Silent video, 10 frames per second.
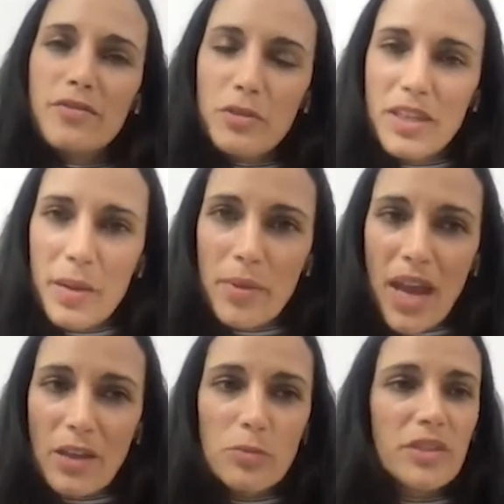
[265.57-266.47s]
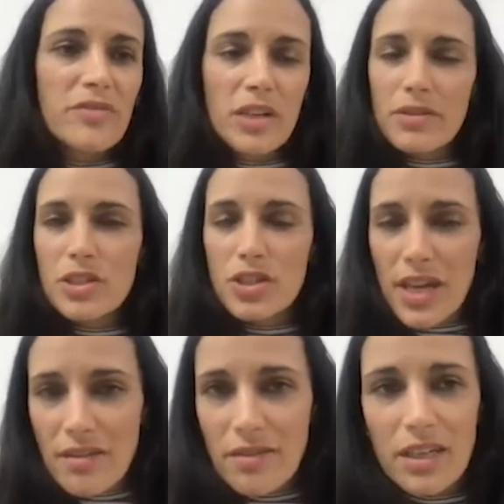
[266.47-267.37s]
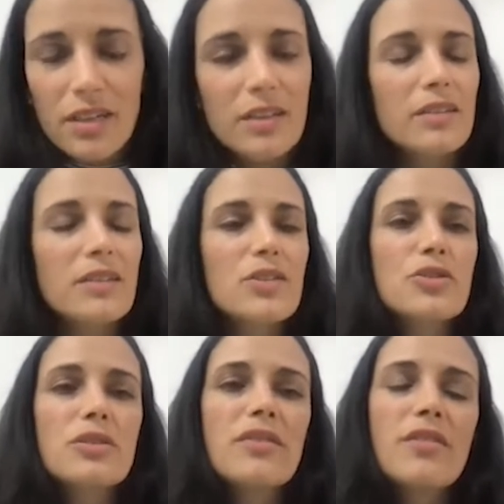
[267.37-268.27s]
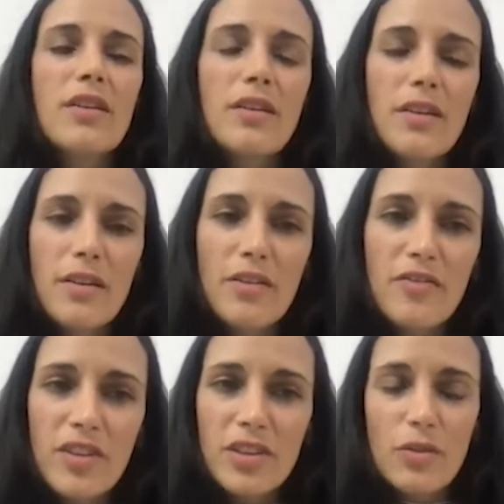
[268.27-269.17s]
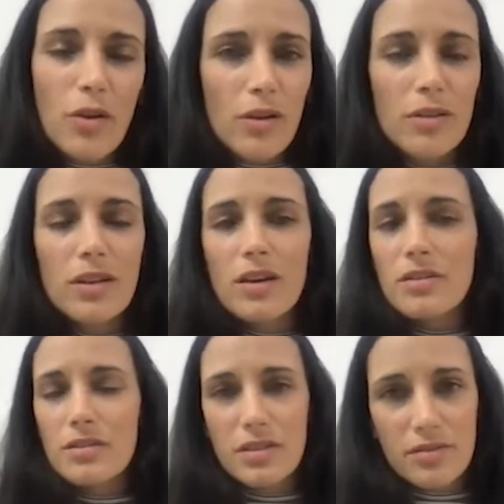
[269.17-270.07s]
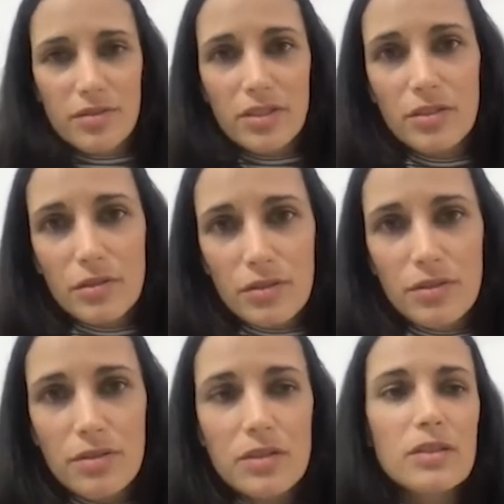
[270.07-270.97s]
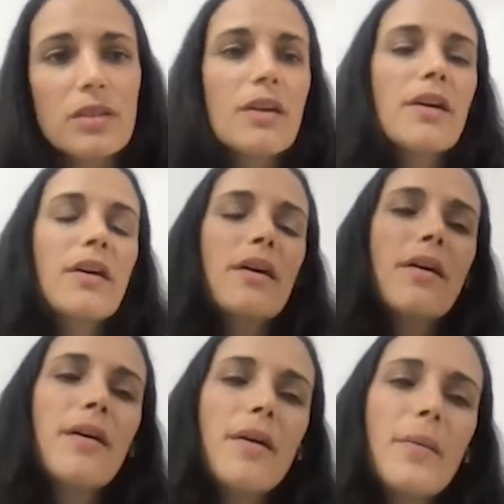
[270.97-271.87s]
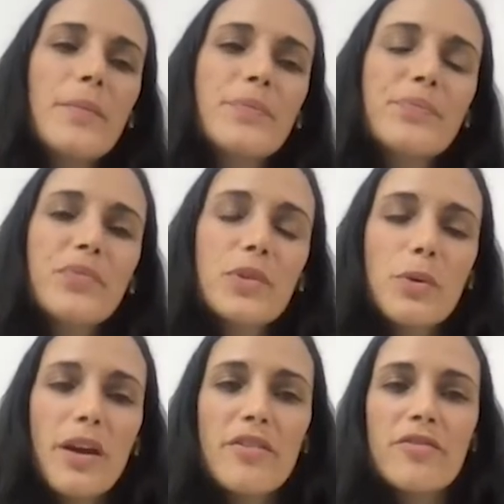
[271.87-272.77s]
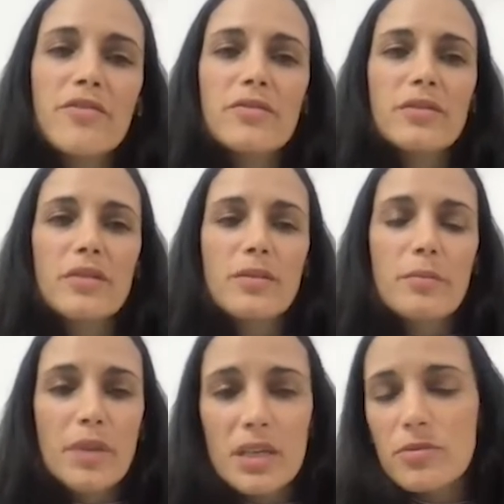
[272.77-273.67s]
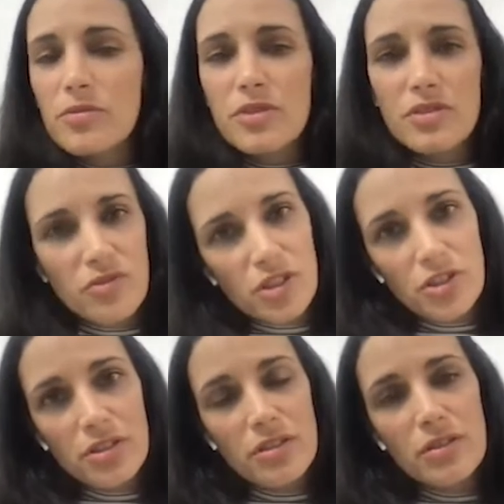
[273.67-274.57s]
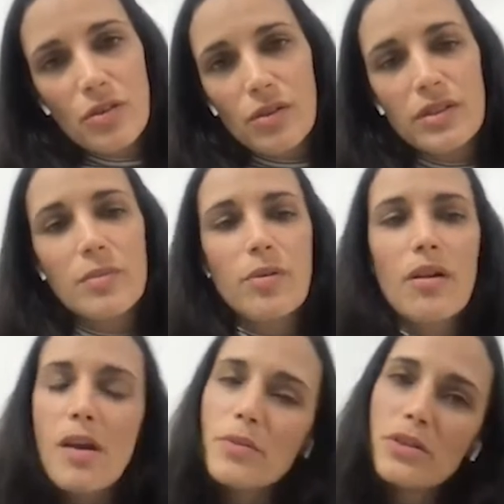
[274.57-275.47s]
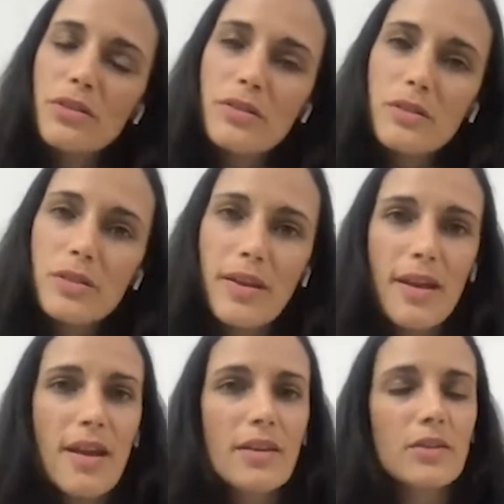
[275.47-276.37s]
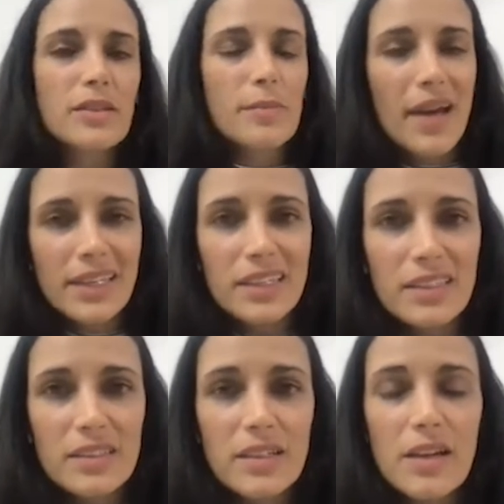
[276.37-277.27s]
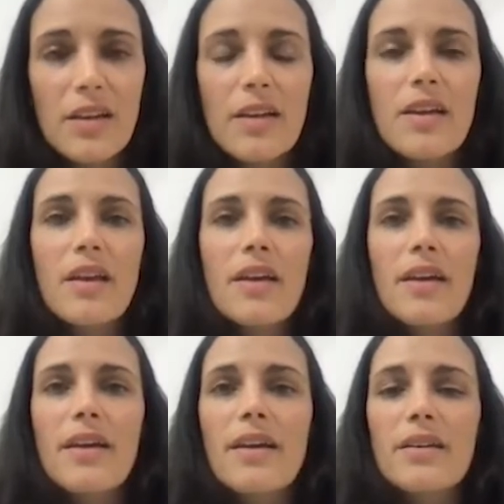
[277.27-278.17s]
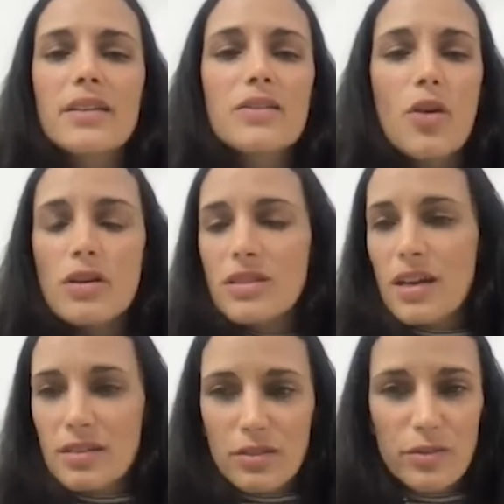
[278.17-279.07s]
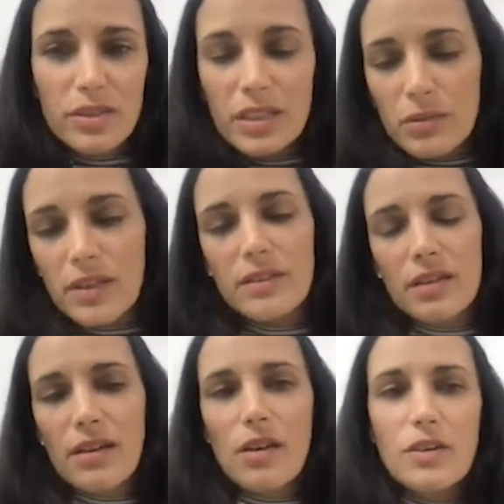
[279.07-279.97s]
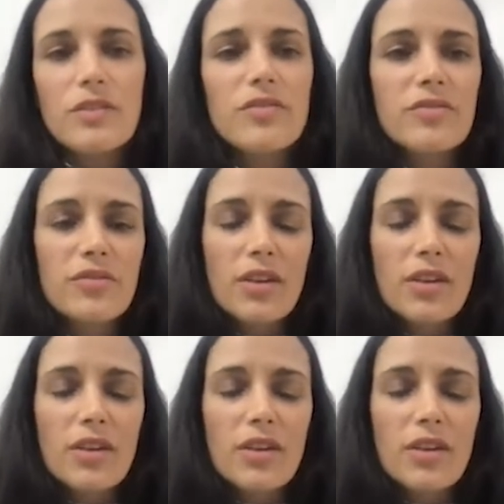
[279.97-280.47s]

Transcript: for the API to be very generic. It should have fit all our service users, to have minimum restrictions on the parameters and on the body. And it caused us to deal with a lot of